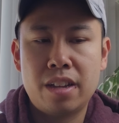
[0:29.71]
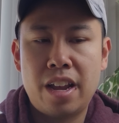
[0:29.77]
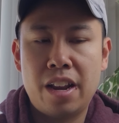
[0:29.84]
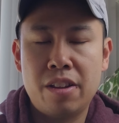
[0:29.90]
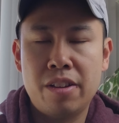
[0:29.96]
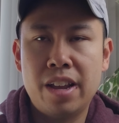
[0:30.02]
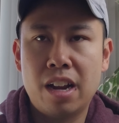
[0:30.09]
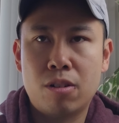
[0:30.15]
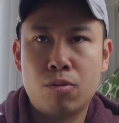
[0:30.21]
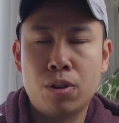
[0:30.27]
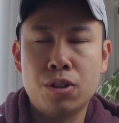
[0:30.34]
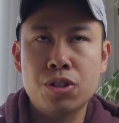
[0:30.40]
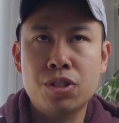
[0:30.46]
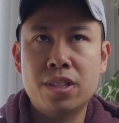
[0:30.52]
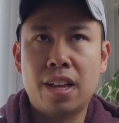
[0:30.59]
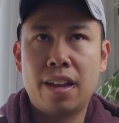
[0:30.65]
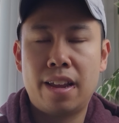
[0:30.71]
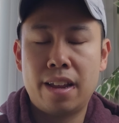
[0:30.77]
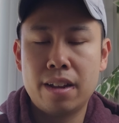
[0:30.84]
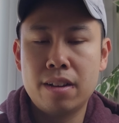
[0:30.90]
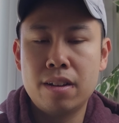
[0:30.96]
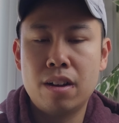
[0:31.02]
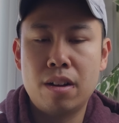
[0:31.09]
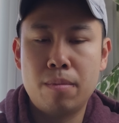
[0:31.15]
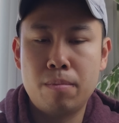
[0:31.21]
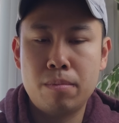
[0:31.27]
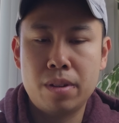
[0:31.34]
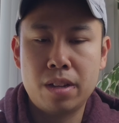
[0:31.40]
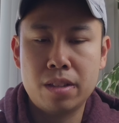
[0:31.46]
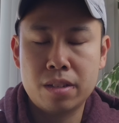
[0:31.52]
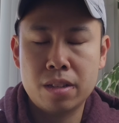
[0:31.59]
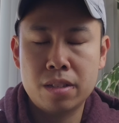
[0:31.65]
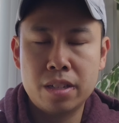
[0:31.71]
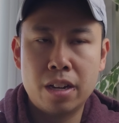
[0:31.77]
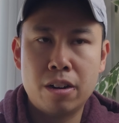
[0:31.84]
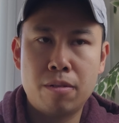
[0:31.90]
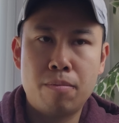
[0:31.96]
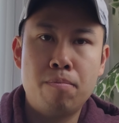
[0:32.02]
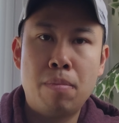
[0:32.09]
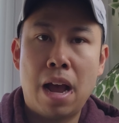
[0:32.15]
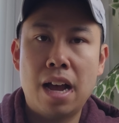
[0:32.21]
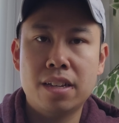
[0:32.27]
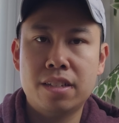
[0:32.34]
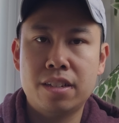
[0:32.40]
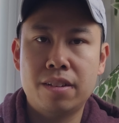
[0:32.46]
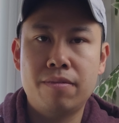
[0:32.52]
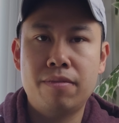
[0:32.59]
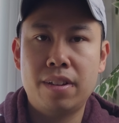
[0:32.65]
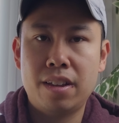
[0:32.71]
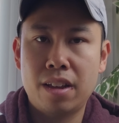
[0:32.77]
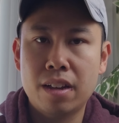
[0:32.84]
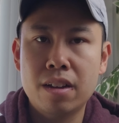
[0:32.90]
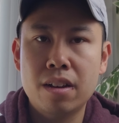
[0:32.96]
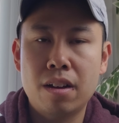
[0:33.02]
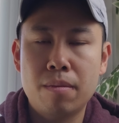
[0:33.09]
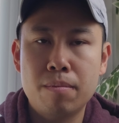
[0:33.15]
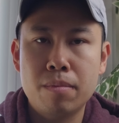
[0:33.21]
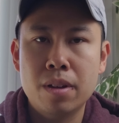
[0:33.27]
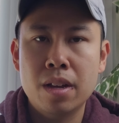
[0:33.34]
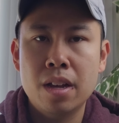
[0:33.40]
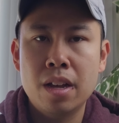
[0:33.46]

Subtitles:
and you get real estate income, it's considered passive income.